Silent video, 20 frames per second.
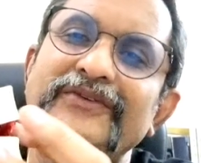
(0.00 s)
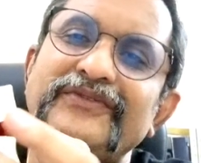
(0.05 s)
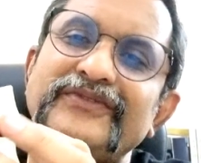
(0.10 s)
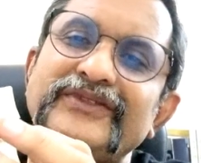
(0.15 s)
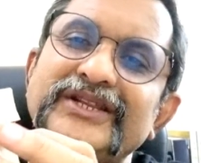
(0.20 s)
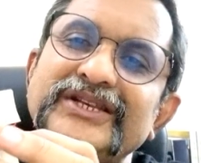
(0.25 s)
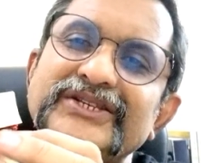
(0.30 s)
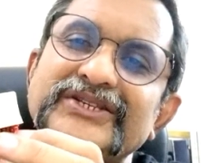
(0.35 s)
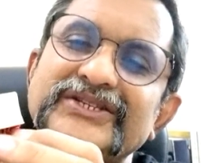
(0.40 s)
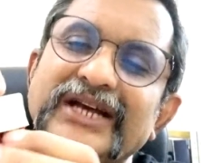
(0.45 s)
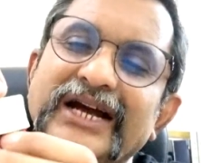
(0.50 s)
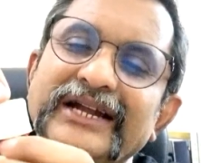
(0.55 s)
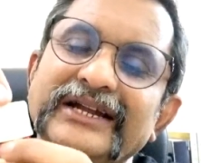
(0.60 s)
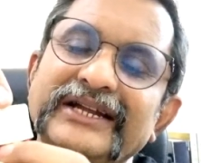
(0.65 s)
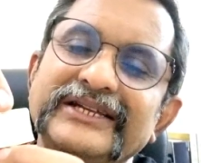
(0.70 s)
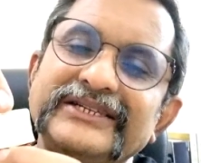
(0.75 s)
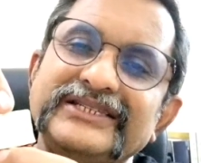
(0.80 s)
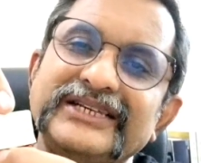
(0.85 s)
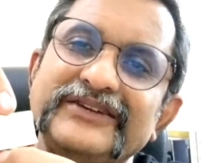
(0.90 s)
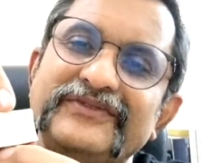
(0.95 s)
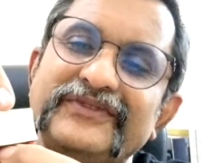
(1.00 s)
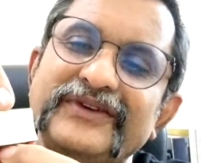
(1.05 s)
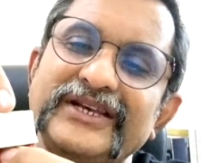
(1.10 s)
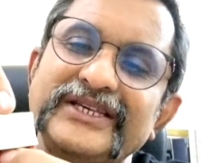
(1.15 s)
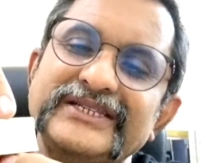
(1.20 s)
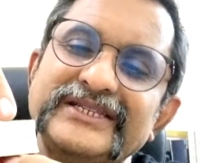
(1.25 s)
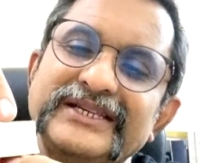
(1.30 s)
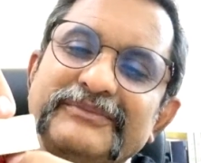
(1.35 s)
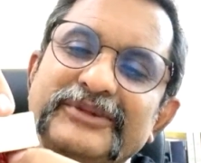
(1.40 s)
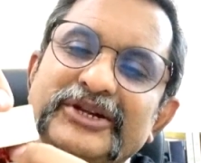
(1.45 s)
of this
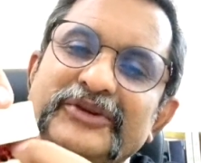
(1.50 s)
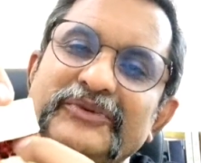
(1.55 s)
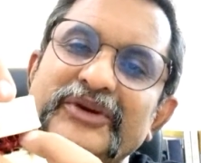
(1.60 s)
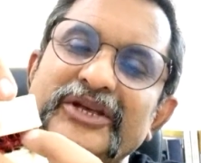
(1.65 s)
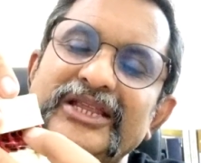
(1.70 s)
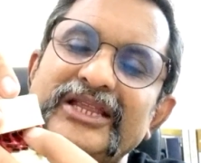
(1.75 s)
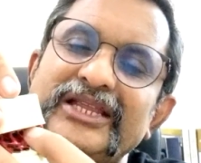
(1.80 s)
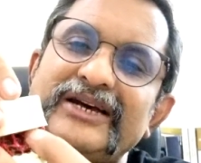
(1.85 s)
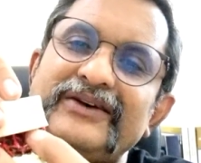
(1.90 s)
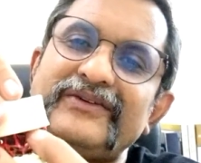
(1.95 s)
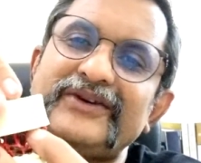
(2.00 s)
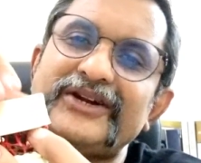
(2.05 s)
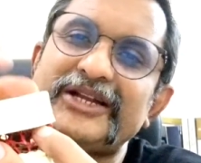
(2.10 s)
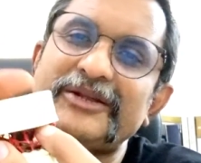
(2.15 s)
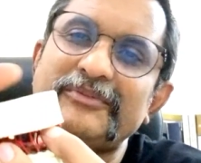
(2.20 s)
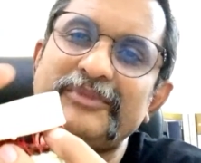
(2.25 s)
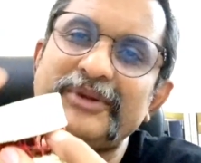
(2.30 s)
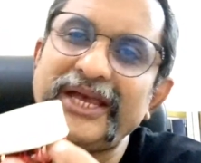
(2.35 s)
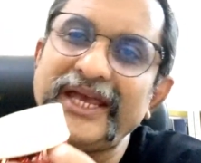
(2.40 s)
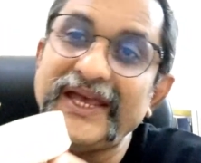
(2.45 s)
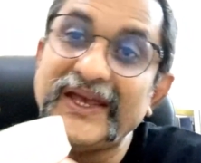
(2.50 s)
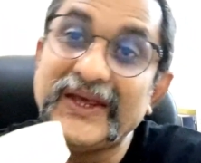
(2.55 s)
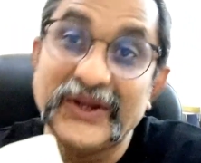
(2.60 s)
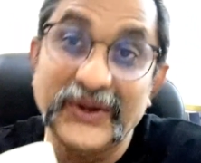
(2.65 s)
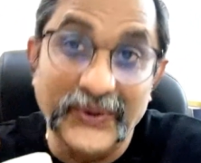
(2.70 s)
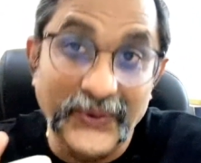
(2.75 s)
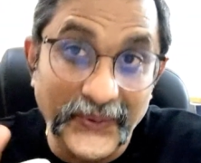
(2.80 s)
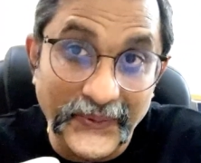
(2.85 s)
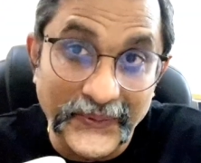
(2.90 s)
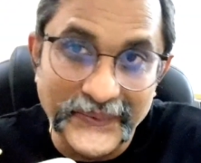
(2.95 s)
undersurface between the vertebrae?
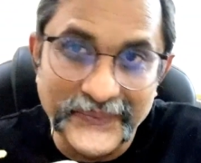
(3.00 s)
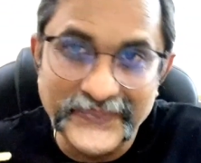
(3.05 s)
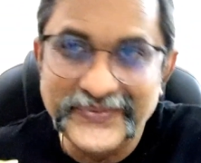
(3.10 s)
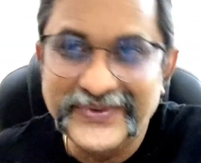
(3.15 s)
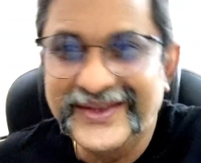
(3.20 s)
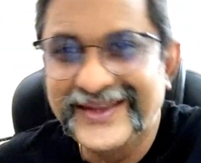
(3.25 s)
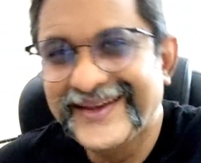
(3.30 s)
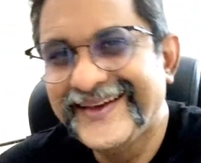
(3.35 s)
No.